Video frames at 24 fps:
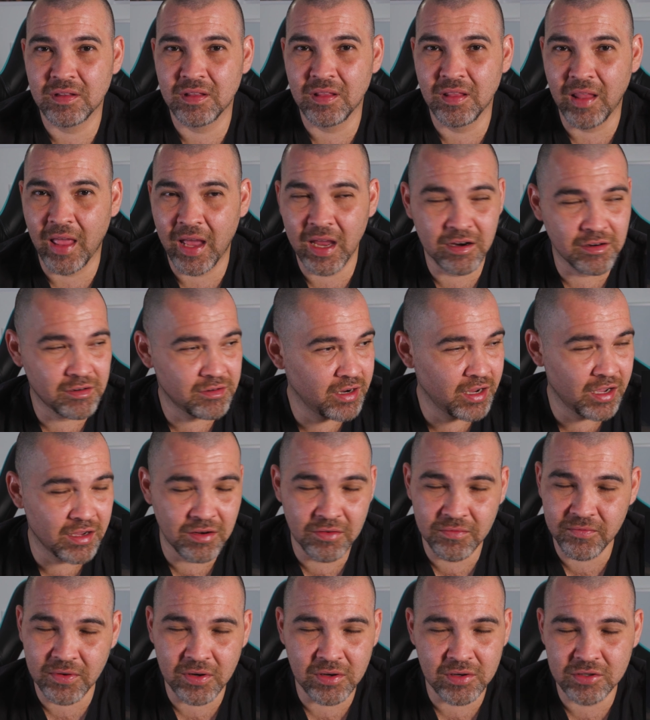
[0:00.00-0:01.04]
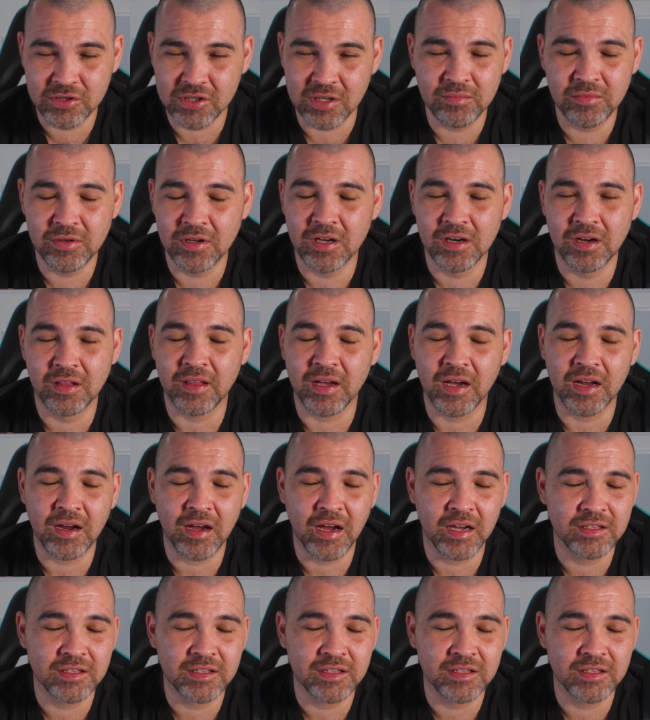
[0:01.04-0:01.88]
layering it in Photoshop, none of that.